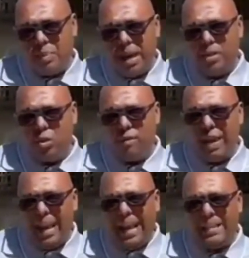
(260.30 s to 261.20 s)
pays over
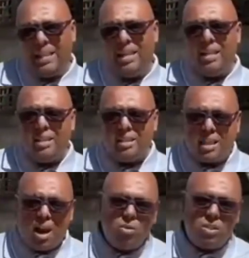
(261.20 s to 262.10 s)

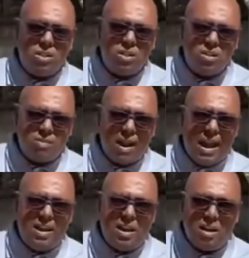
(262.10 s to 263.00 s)
8,000
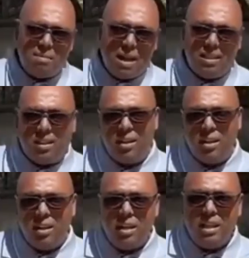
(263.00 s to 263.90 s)
Rand a month.
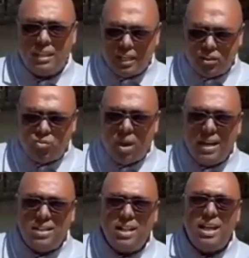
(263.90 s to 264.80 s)
That's
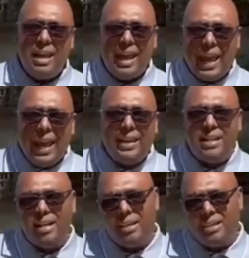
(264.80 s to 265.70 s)
right,
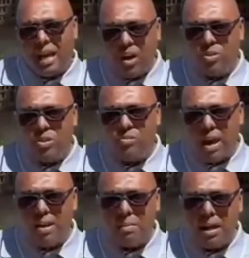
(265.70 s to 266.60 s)
8,000
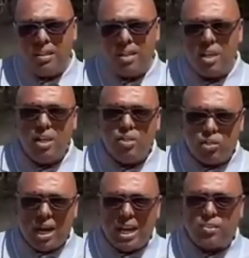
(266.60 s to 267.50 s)
Rand a month
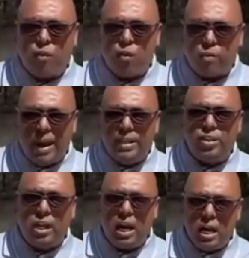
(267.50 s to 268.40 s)
just for
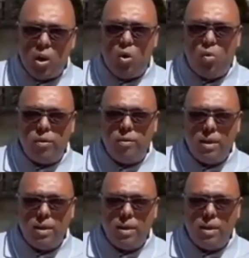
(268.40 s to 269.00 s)
rates alone.